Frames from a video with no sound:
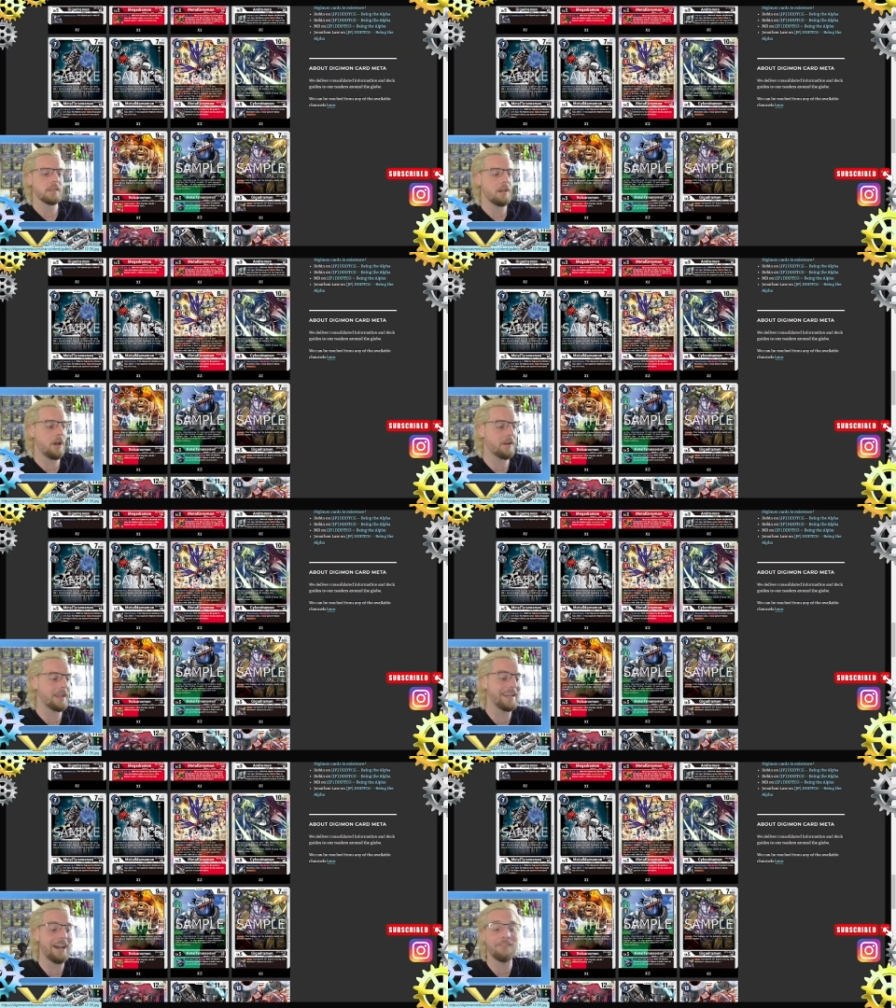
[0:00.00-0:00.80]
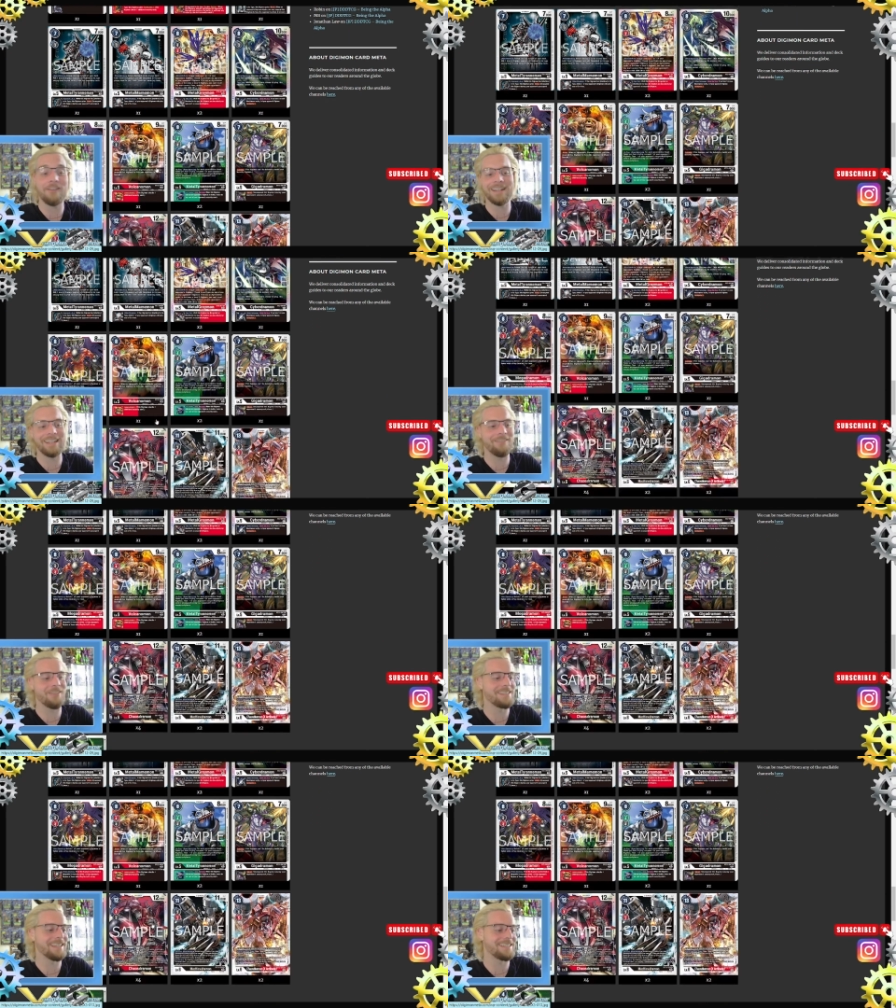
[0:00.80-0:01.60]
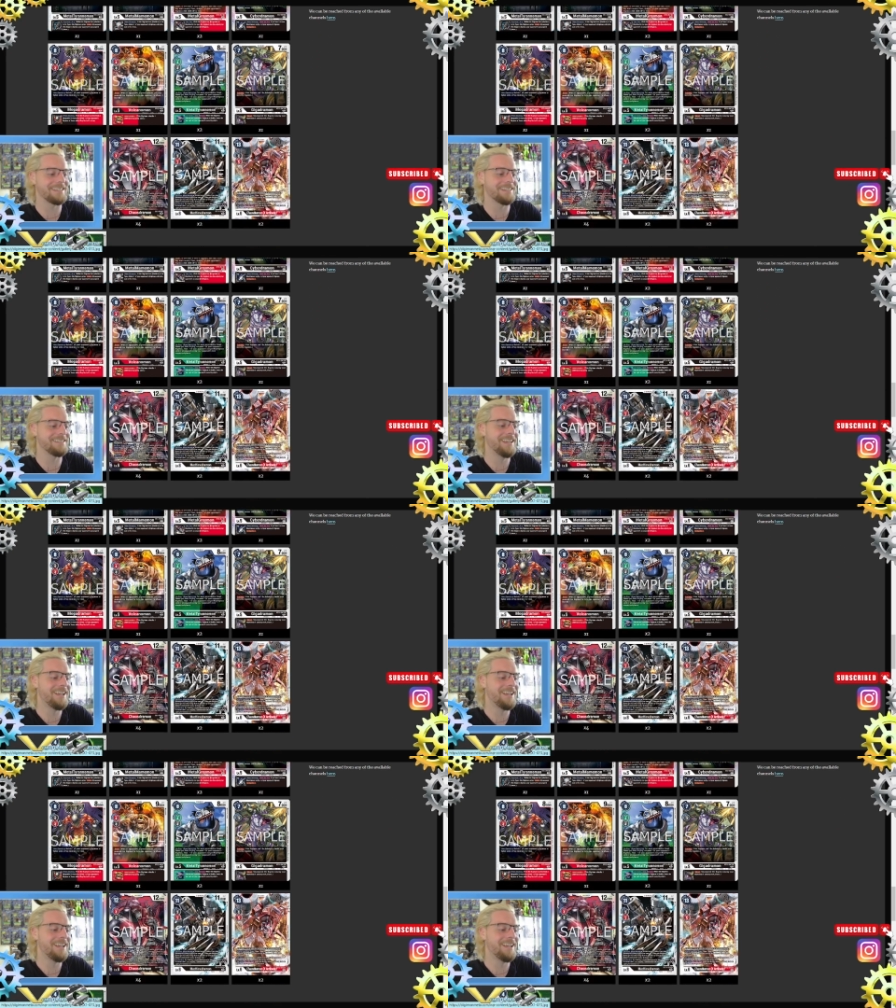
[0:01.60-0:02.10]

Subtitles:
Okay, now for the level 6s.